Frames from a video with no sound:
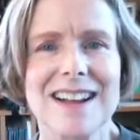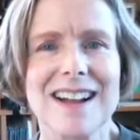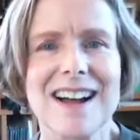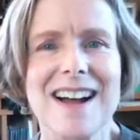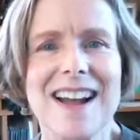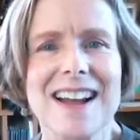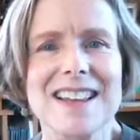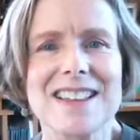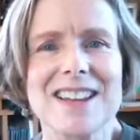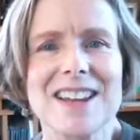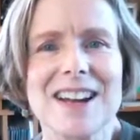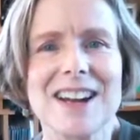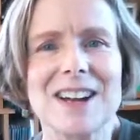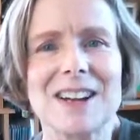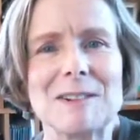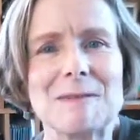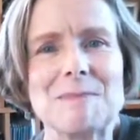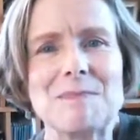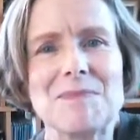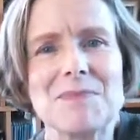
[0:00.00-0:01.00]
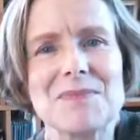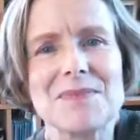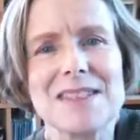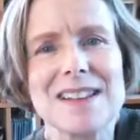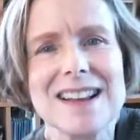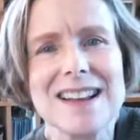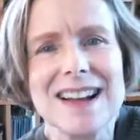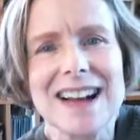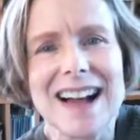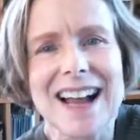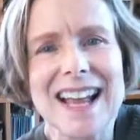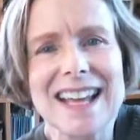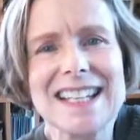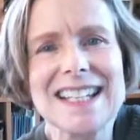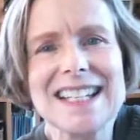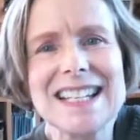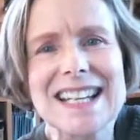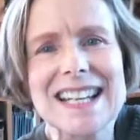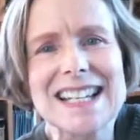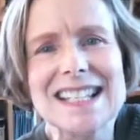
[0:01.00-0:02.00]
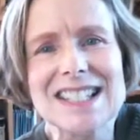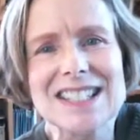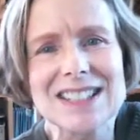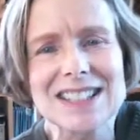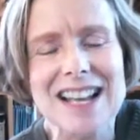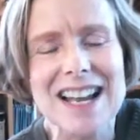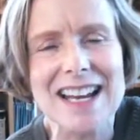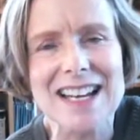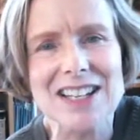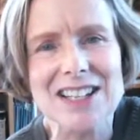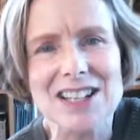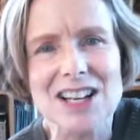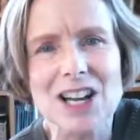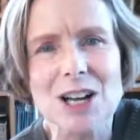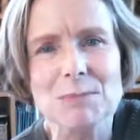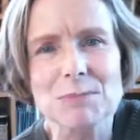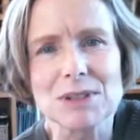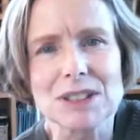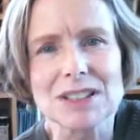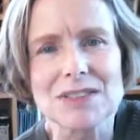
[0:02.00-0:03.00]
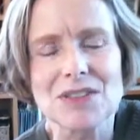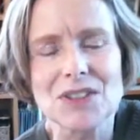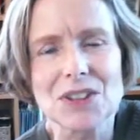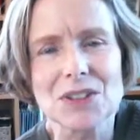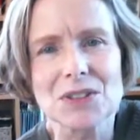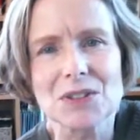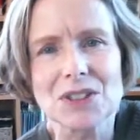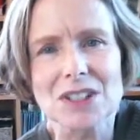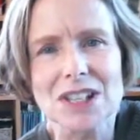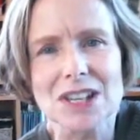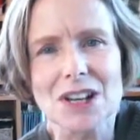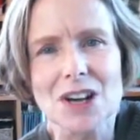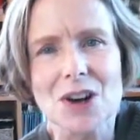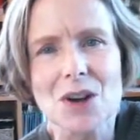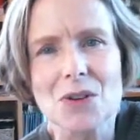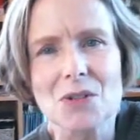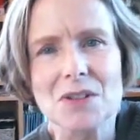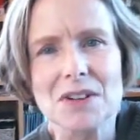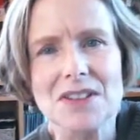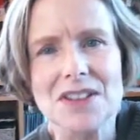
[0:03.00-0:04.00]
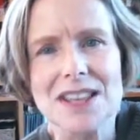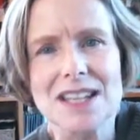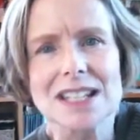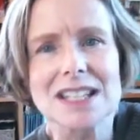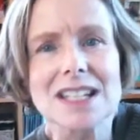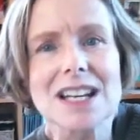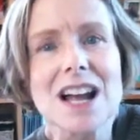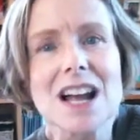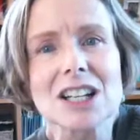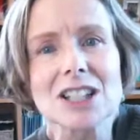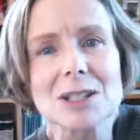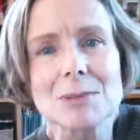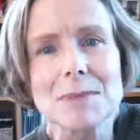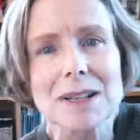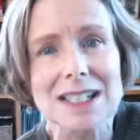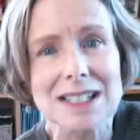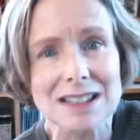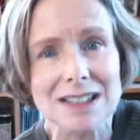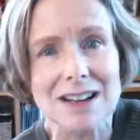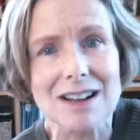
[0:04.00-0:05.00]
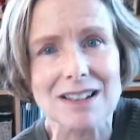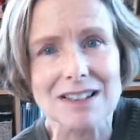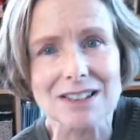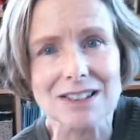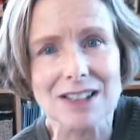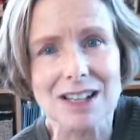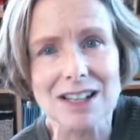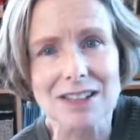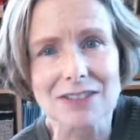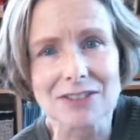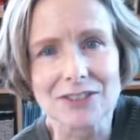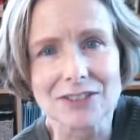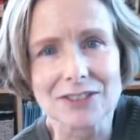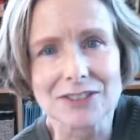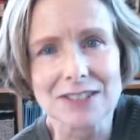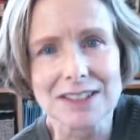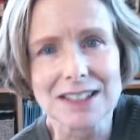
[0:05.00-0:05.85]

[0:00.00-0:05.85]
Hi there. I had an insight a couple of years ago that knocked my socks off,